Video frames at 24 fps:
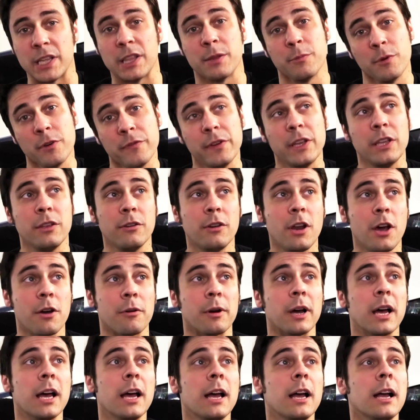the movie, you know.
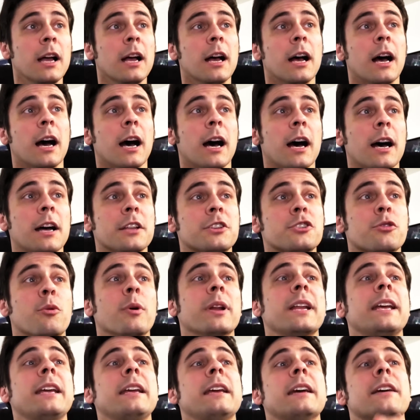In
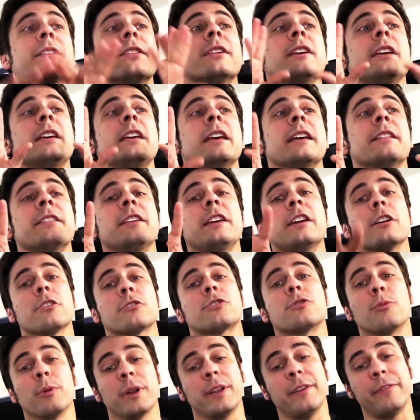the year
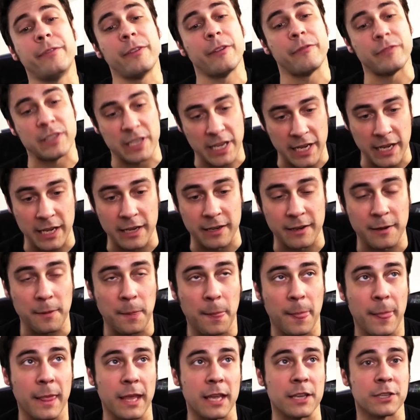2015
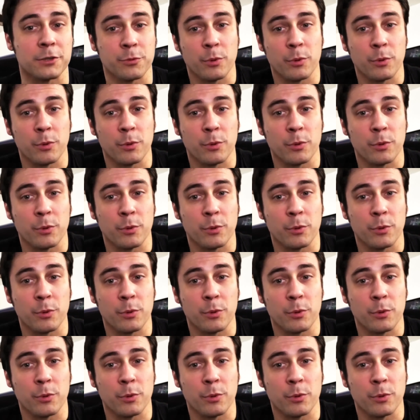is